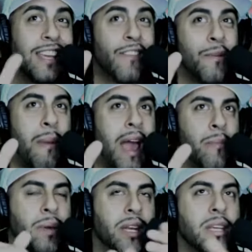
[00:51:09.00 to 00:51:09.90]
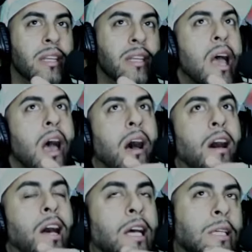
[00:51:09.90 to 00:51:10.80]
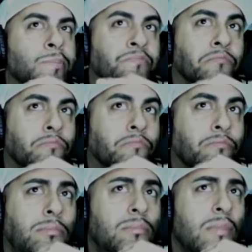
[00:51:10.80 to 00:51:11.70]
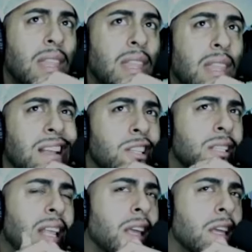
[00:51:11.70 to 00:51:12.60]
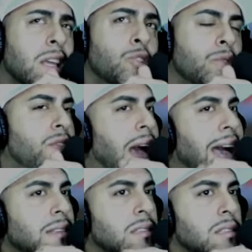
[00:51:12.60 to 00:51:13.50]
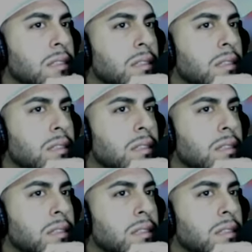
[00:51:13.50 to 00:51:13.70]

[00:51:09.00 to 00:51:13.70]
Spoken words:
Giving my opinion. I just think it's too fast.